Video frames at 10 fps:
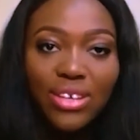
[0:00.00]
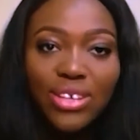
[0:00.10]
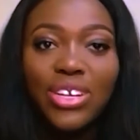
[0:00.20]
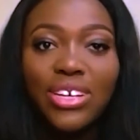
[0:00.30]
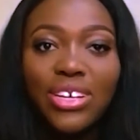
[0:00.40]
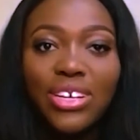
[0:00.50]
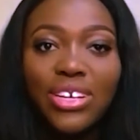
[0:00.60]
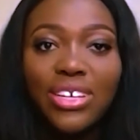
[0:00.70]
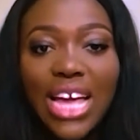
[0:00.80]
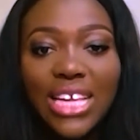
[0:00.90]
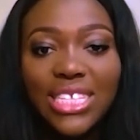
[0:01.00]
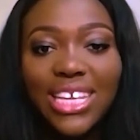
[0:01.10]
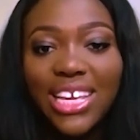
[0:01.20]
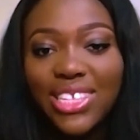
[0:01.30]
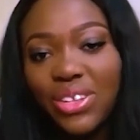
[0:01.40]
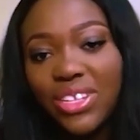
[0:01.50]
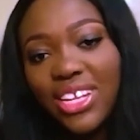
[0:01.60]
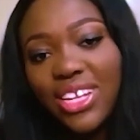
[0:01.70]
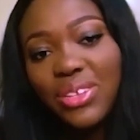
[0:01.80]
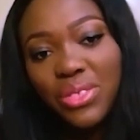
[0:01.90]
a fantastic case
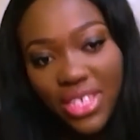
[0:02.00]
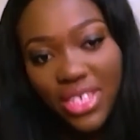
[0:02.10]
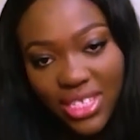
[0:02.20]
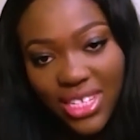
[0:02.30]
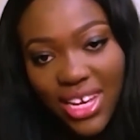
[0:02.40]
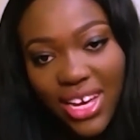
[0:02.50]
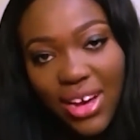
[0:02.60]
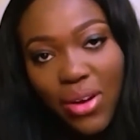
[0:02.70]
study in Edo State